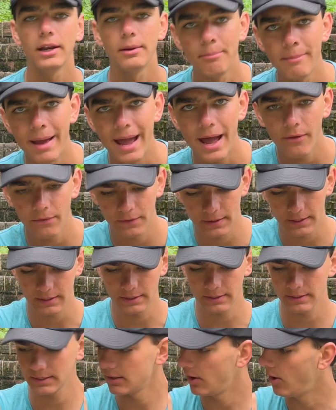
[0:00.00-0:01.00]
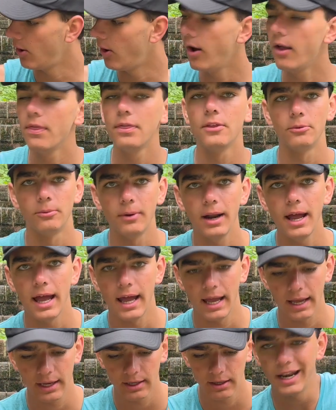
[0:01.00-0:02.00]
mount this on the
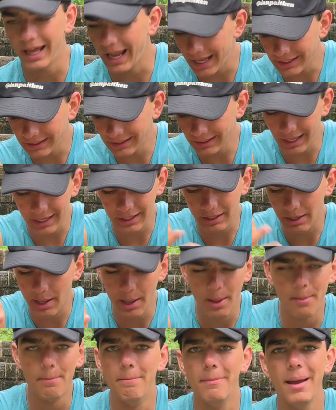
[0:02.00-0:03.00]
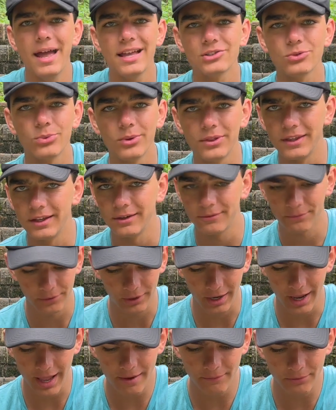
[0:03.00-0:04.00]
rack, and I had to like mess with it
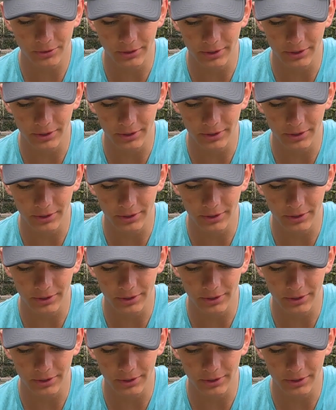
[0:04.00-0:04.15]
forever